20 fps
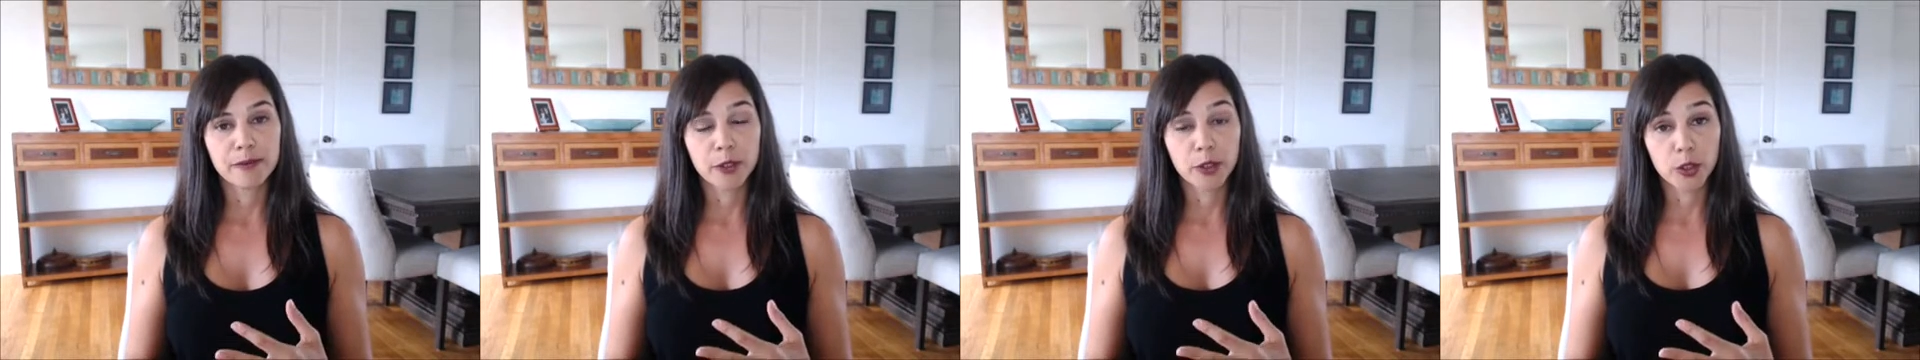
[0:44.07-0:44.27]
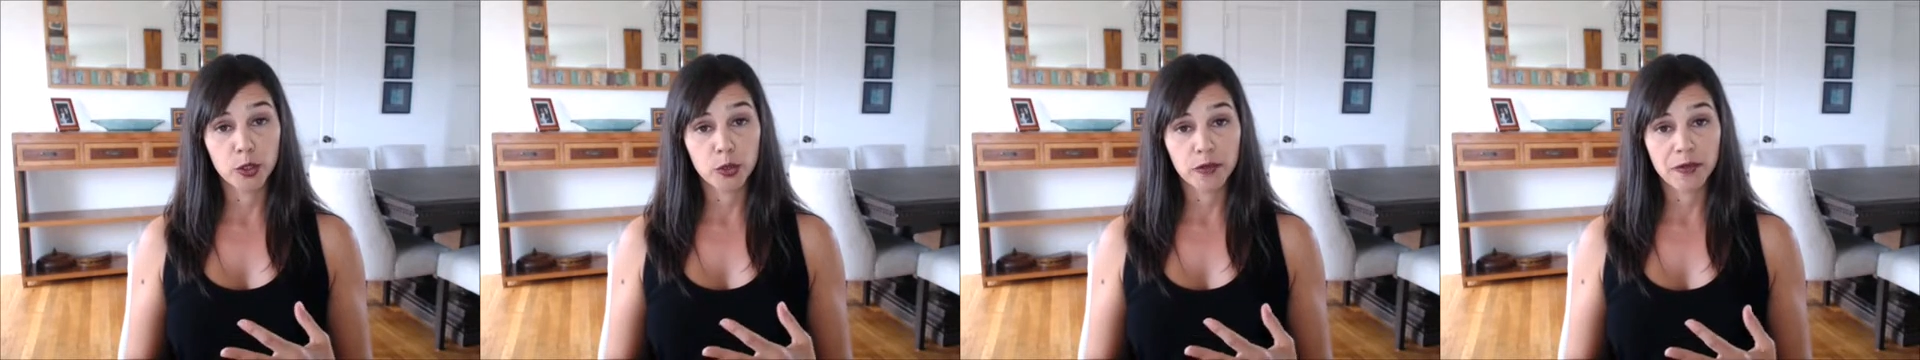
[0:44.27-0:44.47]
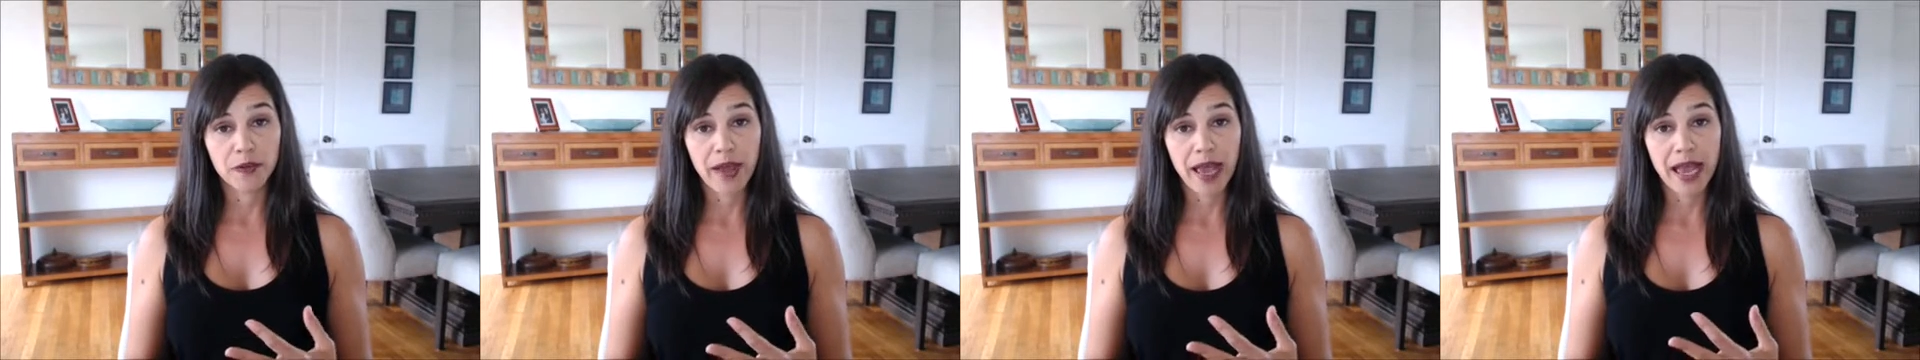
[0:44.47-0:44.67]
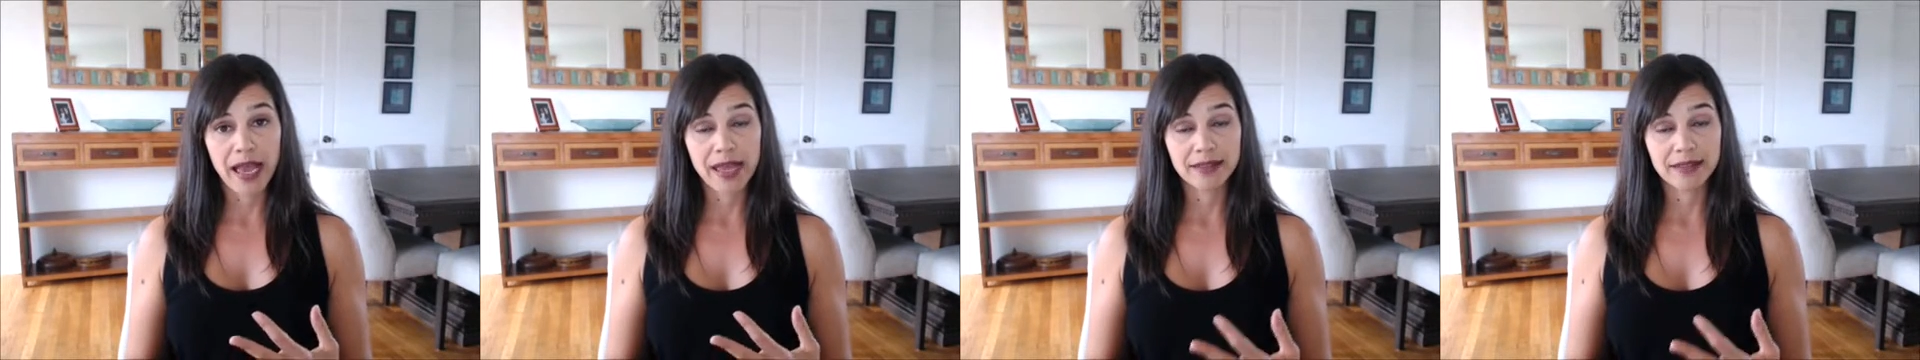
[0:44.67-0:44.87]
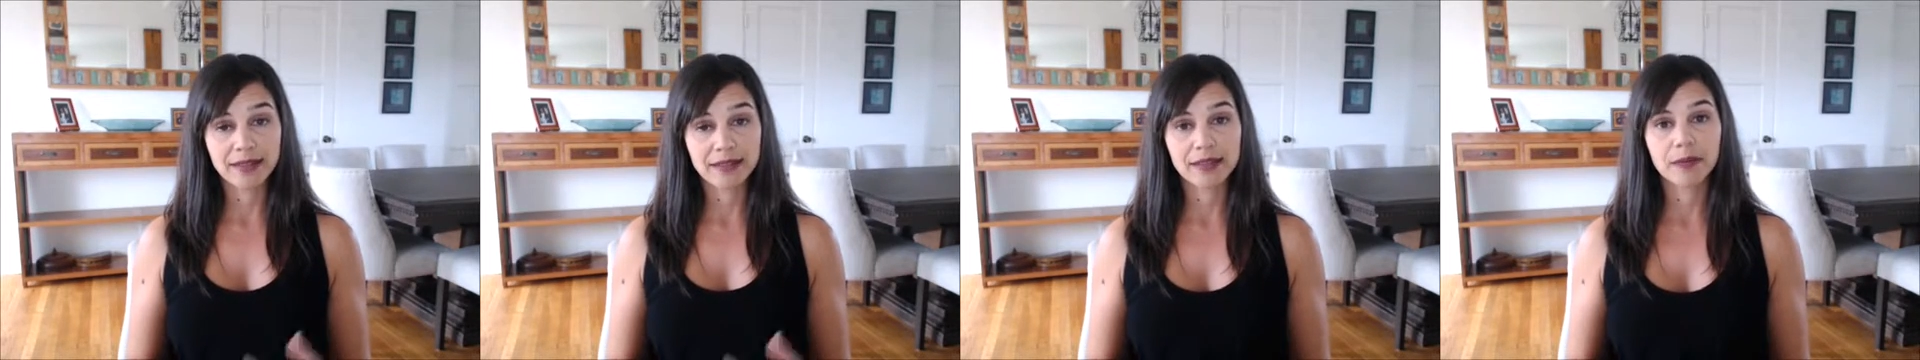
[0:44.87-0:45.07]
good
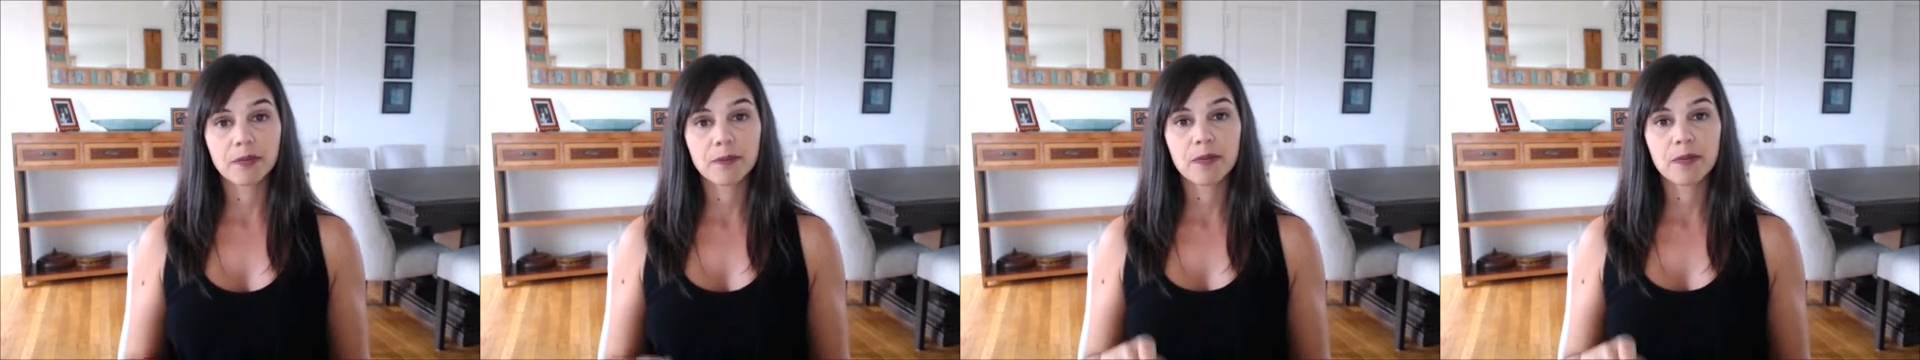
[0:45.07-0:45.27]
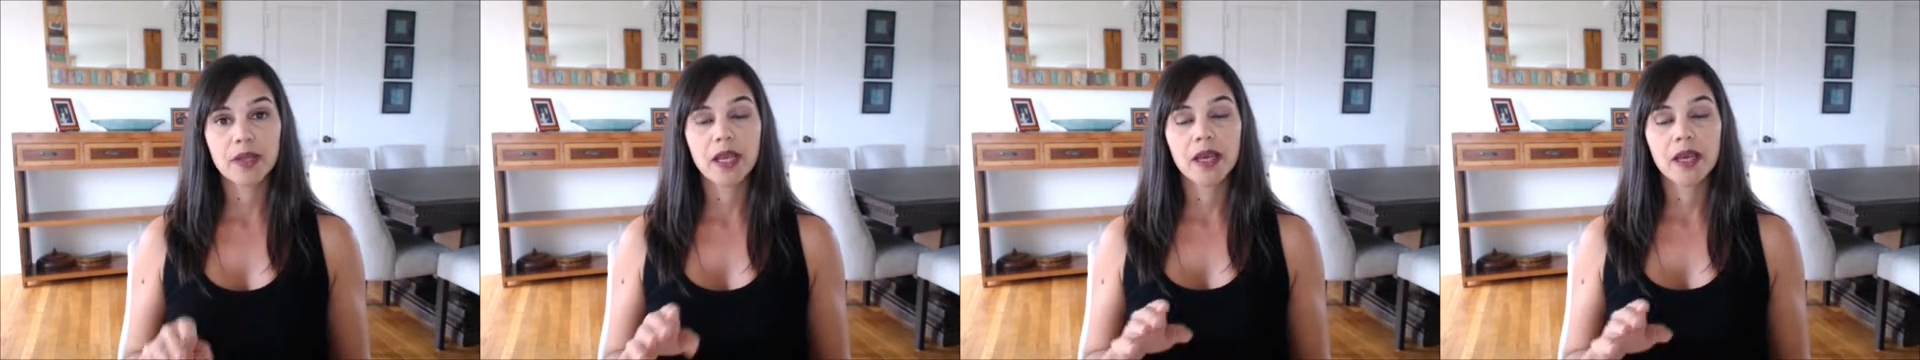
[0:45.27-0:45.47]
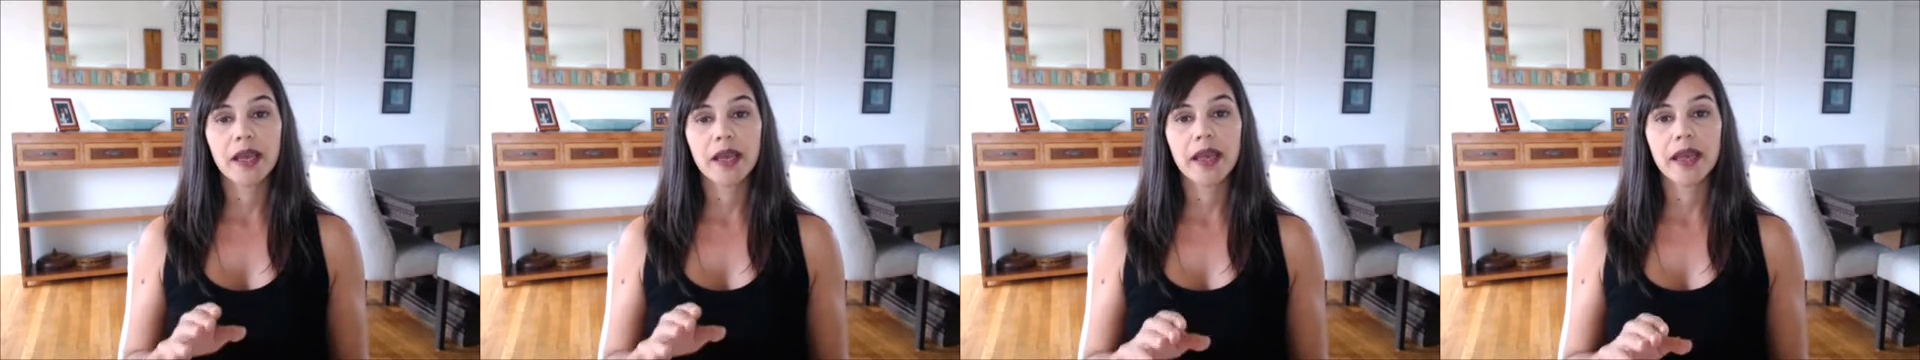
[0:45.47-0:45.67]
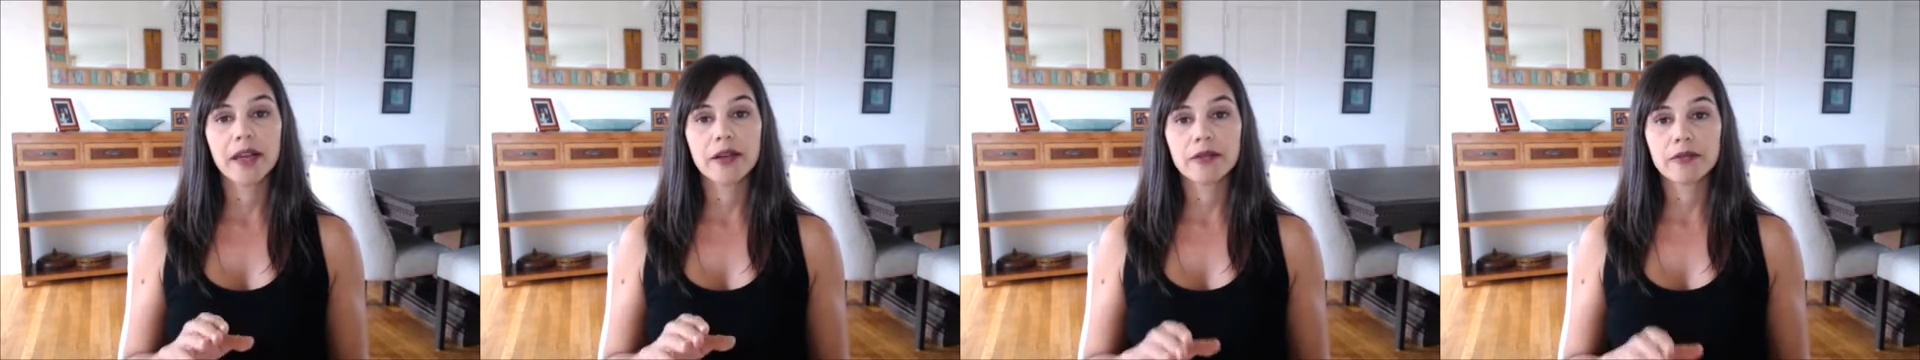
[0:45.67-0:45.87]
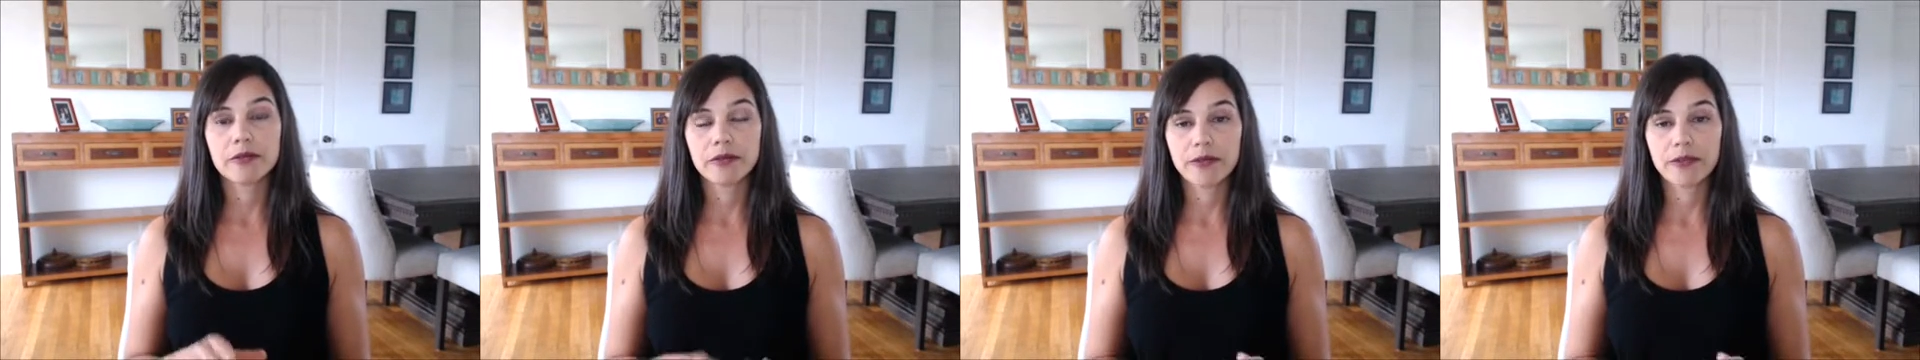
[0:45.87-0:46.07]
fats,
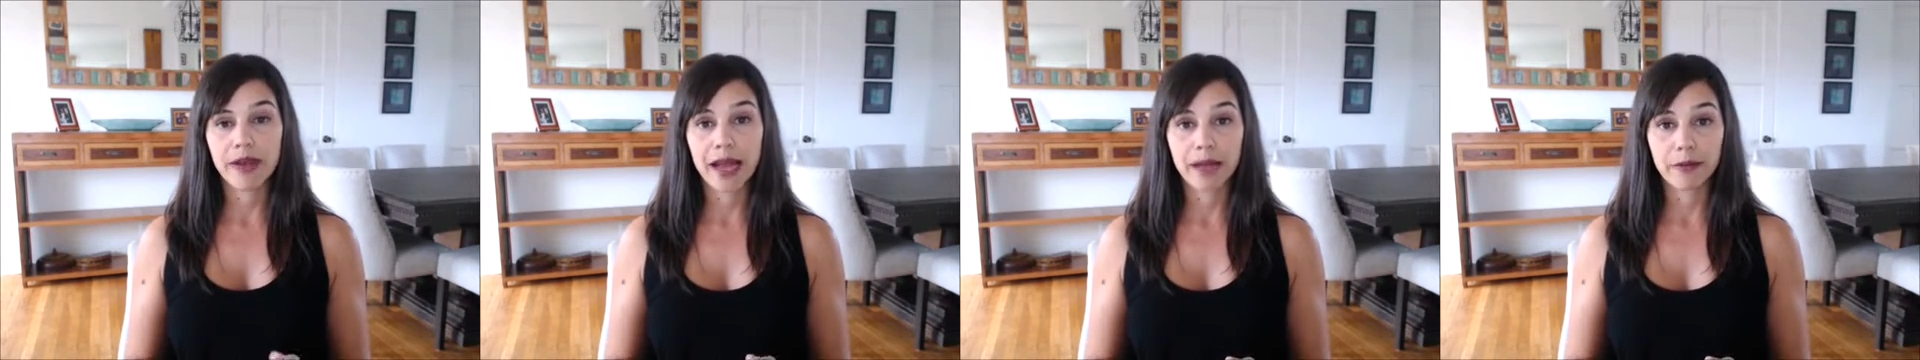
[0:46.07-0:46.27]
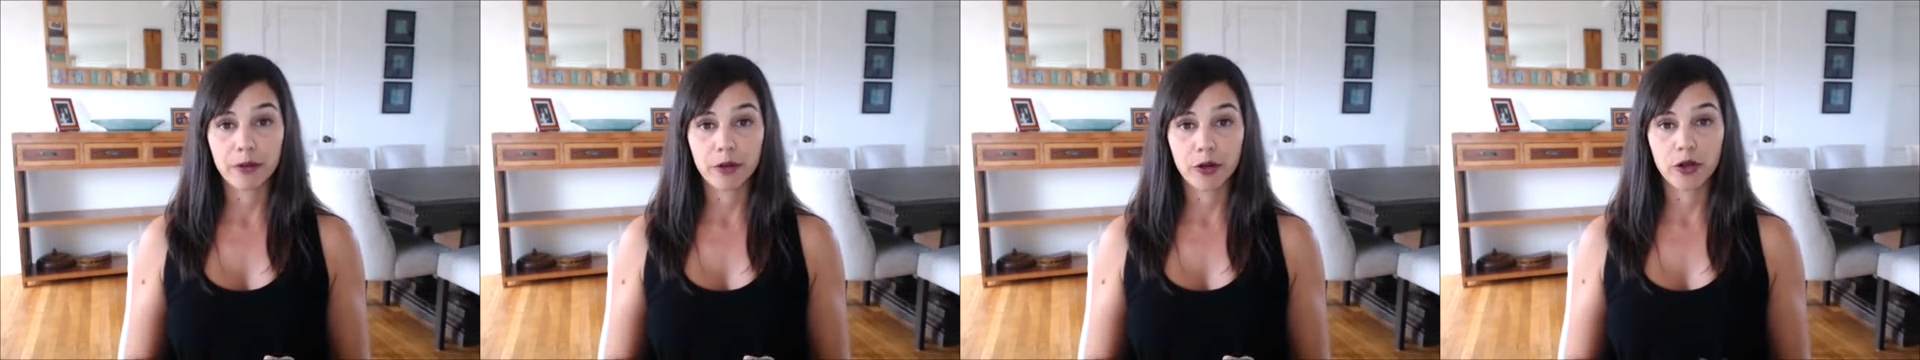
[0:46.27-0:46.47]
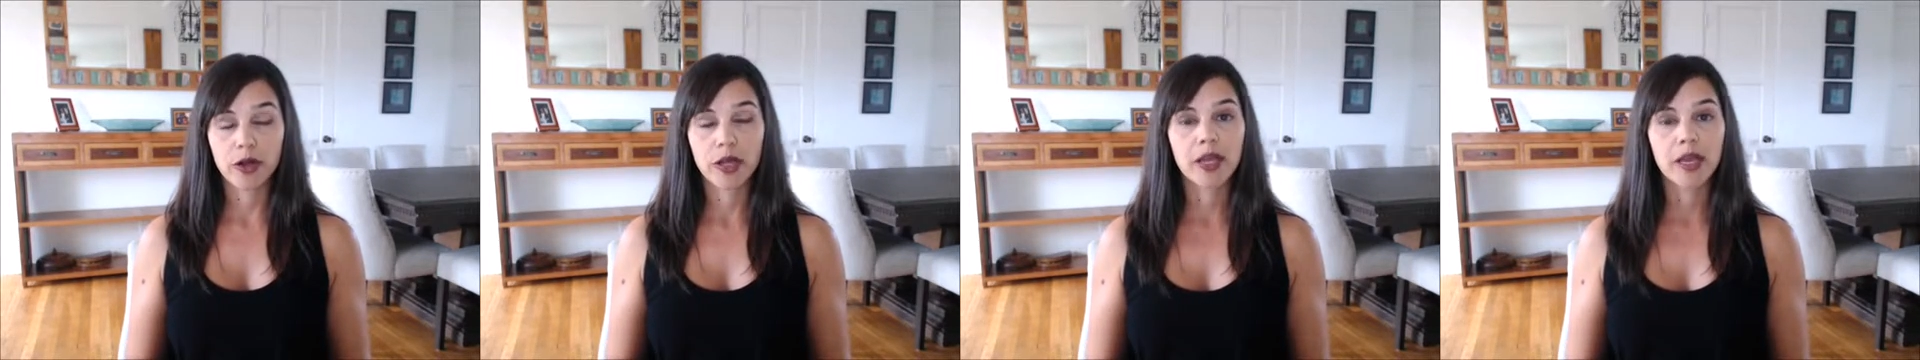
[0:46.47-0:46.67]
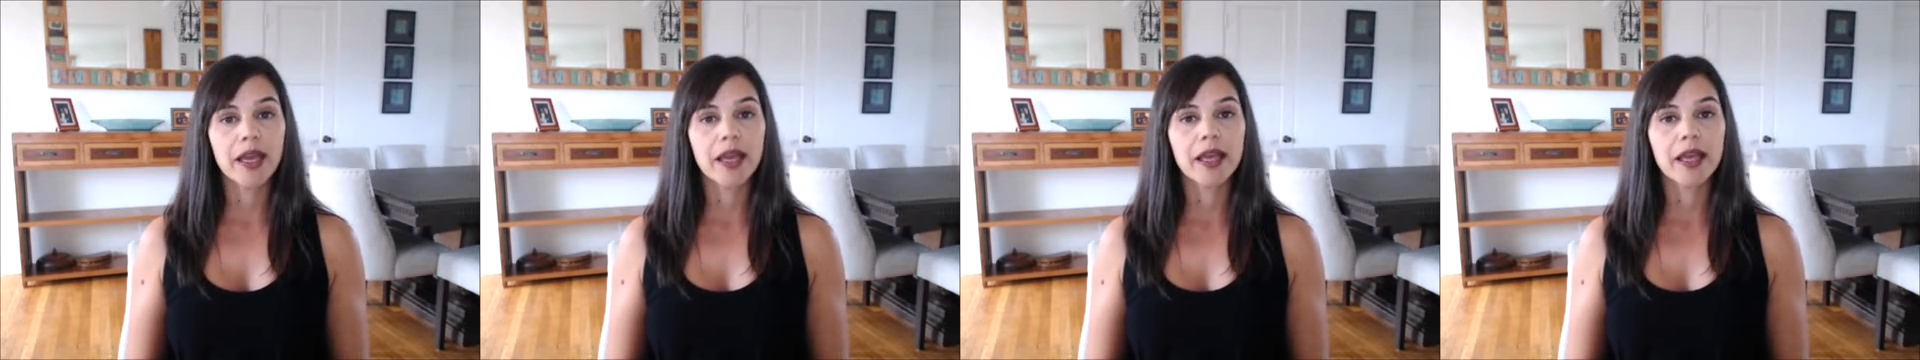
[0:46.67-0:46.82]
and fiber.